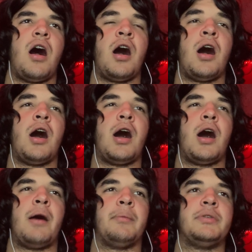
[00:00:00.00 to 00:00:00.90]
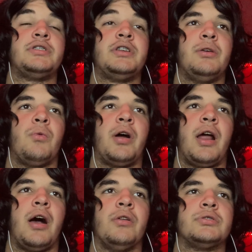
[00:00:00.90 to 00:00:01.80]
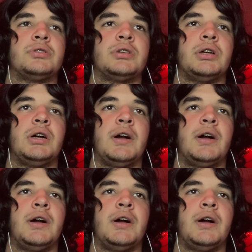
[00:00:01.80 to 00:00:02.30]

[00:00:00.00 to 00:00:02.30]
Um, let me see what else.